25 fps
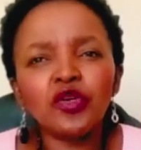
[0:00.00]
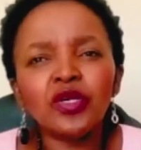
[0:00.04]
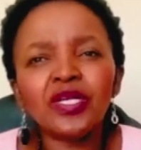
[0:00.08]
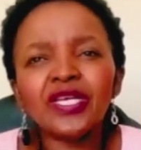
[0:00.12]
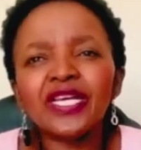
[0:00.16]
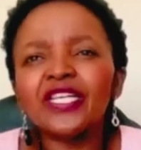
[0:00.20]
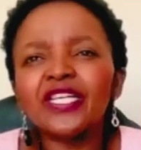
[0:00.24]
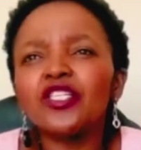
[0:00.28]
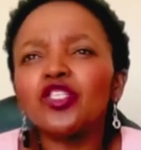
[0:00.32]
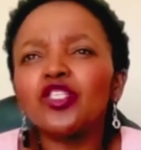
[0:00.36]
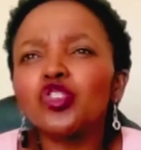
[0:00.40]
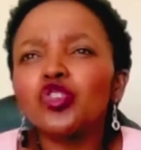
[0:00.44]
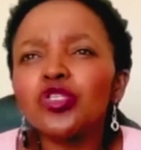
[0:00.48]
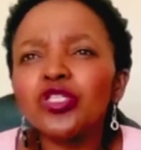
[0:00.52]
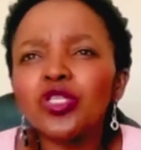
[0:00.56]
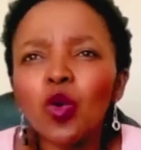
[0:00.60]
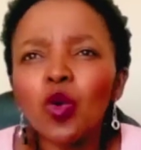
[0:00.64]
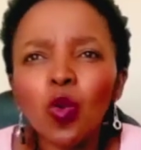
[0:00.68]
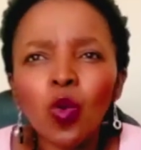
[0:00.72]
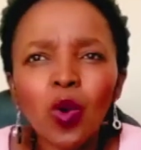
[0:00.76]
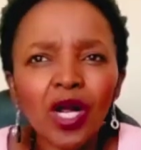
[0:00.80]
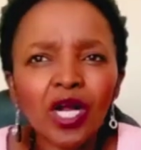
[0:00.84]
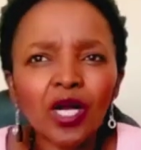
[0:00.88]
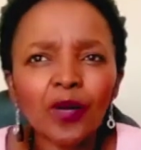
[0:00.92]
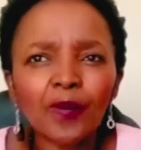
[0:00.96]
You get into the
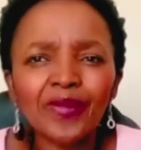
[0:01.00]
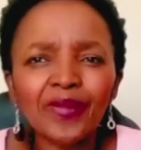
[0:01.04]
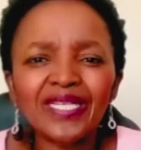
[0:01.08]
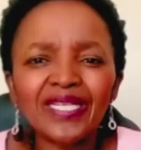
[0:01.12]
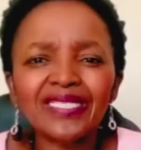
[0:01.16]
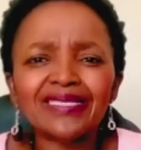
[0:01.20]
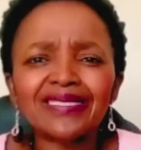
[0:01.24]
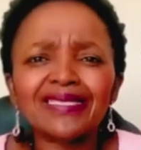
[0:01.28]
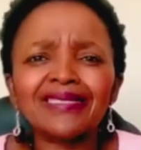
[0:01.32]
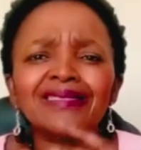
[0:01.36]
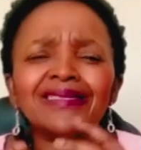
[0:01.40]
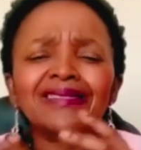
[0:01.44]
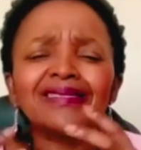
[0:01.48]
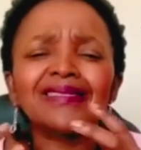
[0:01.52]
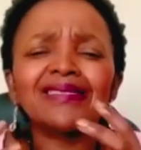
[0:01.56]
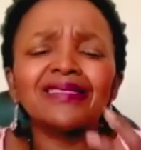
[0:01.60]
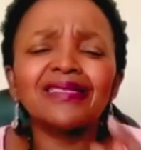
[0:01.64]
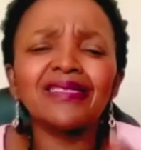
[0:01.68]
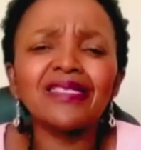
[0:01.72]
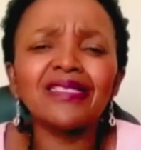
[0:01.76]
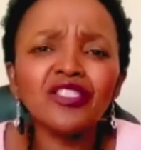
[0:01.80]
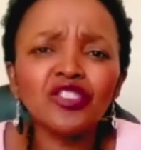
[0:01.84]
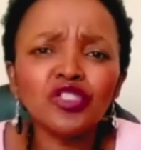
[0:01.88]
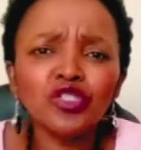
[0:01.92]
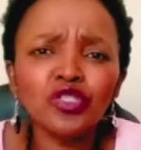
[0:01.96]
workplace, it
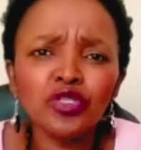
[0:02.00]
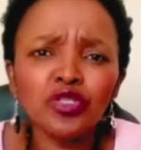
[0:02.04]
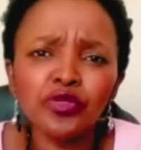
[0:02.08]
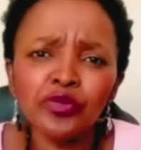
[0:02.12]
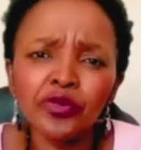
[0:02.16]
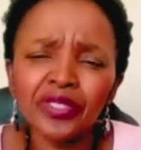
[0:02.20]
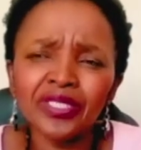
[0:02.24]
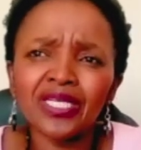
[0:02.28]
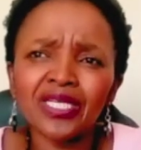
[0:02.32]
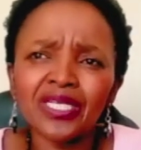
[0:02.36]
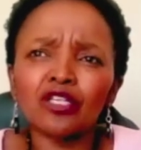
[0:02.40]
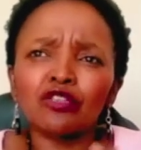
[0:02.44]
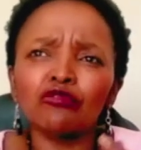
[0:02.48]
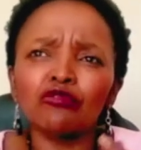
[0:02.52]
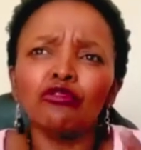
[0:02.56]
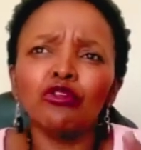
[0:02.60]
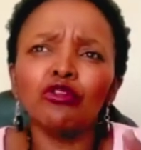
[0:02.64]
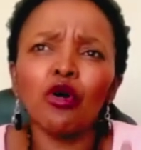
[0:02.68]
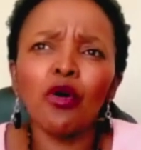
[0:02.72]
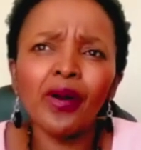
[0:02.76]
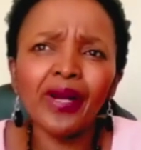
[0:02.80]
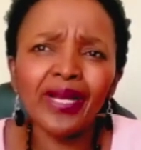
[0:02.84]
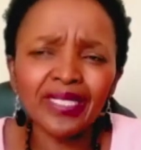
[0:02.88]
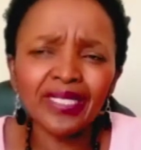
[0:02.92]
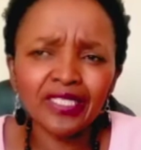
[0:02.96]
sees you, it
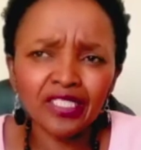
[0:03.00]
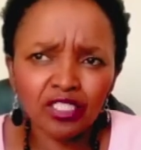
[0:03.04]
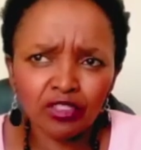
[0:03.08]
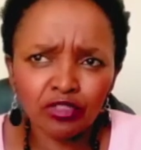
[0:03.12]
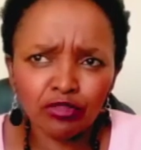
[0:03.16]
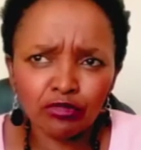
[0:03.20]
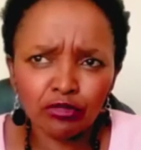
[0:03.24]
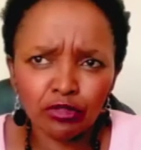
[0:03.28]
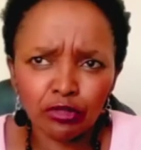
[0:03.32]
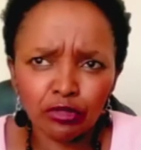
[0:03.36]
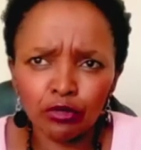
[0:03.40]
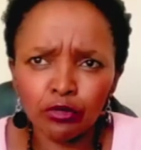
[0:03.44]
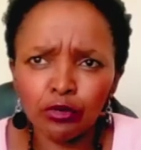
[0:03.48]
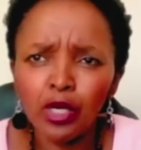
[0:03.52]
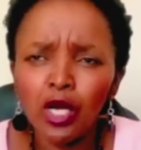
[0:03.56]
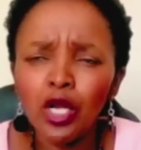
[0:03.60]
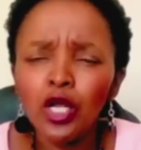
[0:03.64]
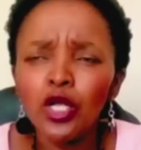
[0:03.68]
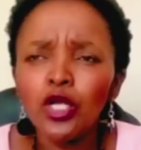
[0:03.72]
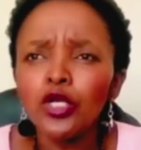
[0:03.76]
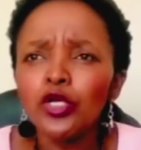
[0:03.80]
acknowledges you.